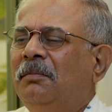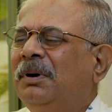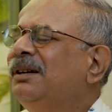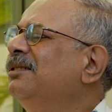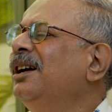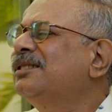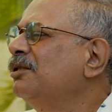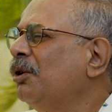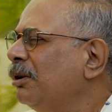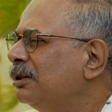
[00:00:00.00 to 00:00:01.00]
but
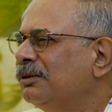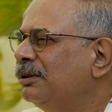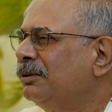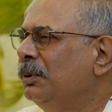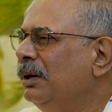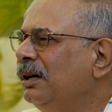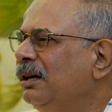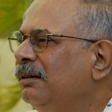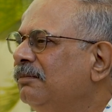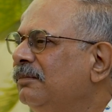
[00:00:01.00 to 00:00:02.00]
that's not also the rule.
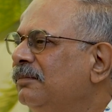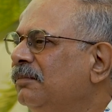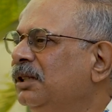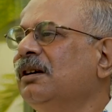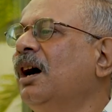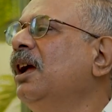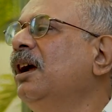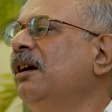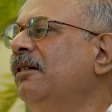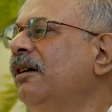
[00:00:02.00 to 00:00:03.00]
Means I
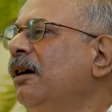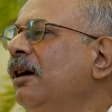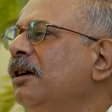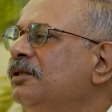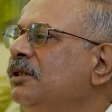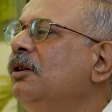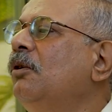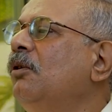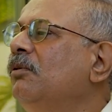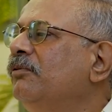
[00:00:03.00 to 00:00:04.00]
had
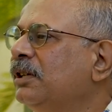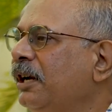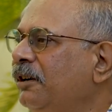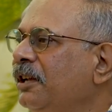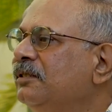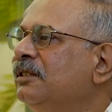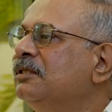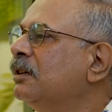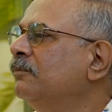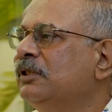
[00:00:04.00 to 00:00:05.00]
zero sightings
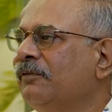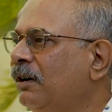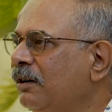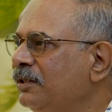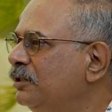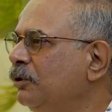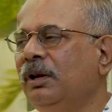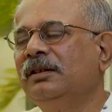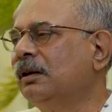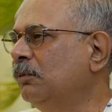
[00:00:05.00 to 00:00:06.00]
in some safaris
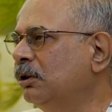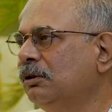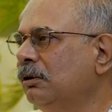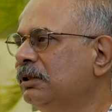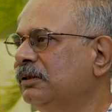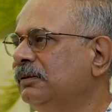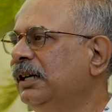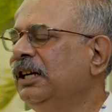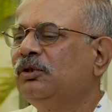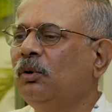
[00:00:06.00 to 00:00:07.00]
during summers also.
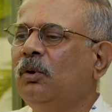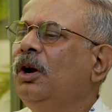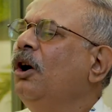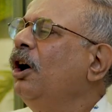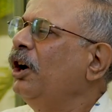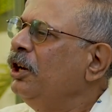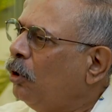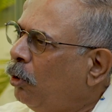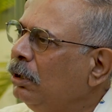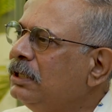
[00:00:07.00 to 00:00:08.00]
So in
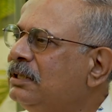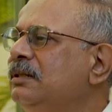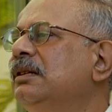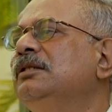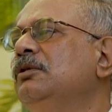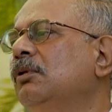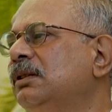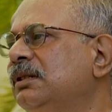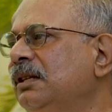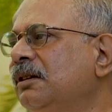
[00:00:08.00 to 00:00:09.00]
all seasons you
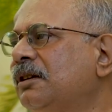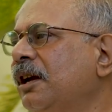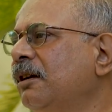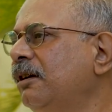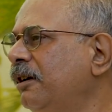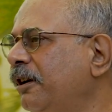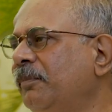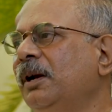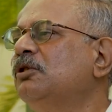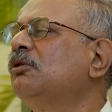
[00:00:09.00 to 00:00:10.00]
can see the tiger. It
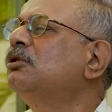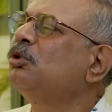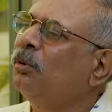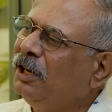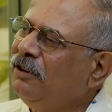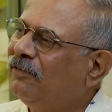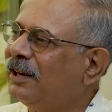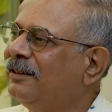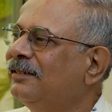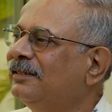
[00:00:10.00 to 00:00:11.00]
depends on so many
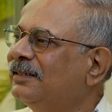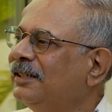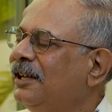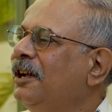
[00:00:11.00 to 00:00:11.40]
factors: